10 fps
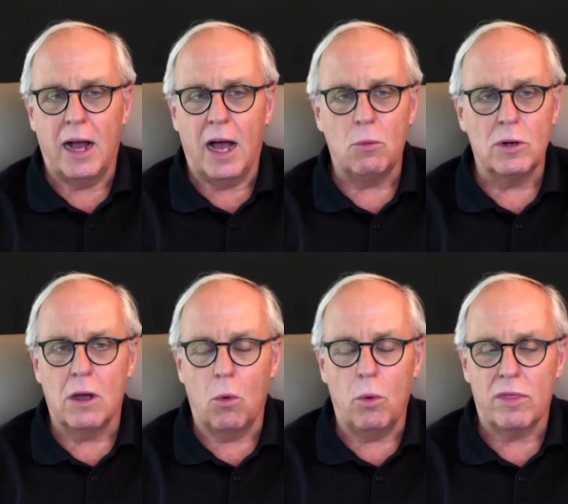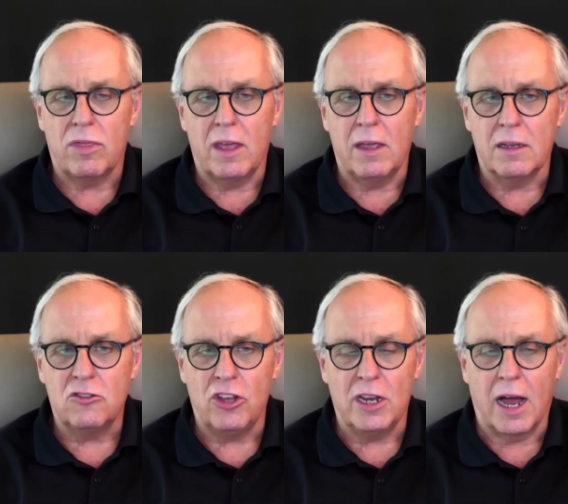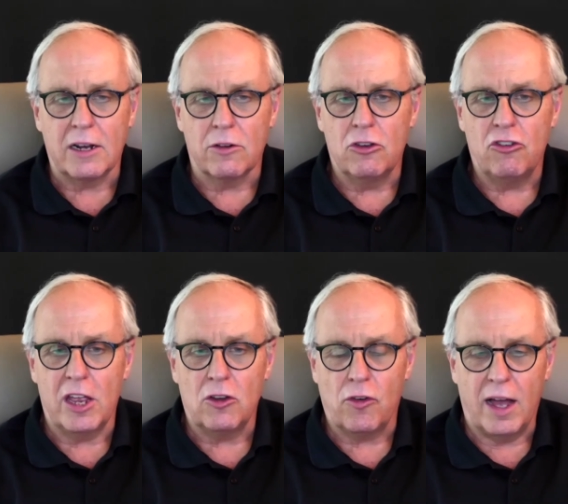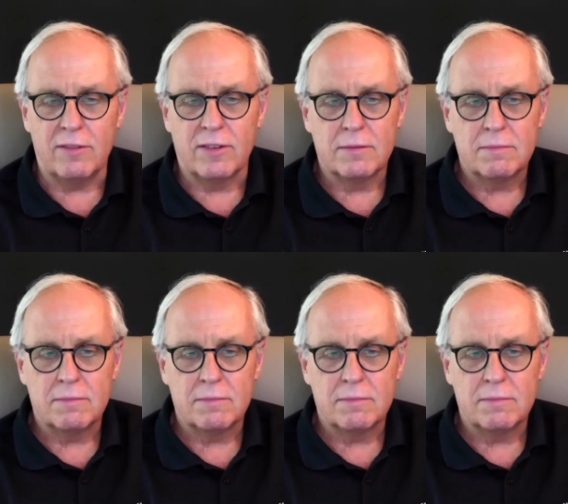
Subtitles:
I would go with the G9 or the GH5.